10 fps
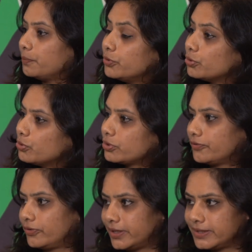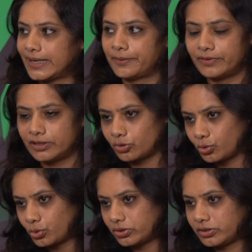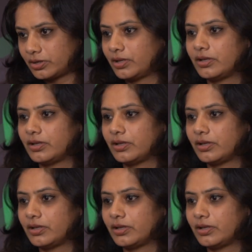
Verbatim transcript: beautiful enzyme with rose